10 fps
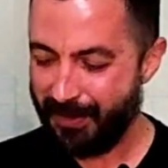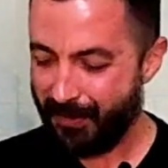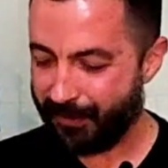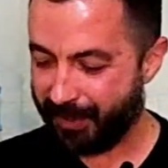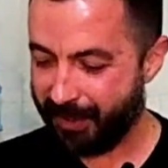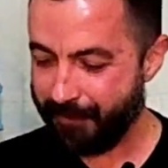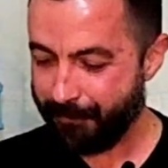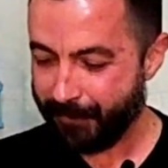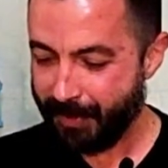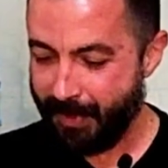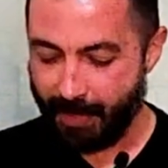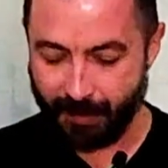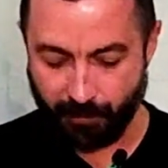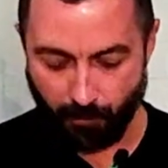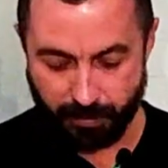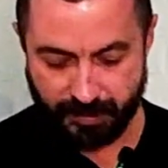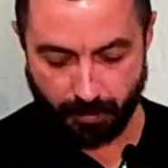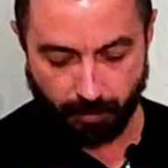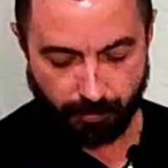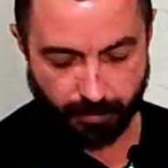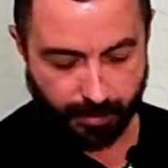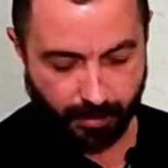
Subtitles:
Okay? And also,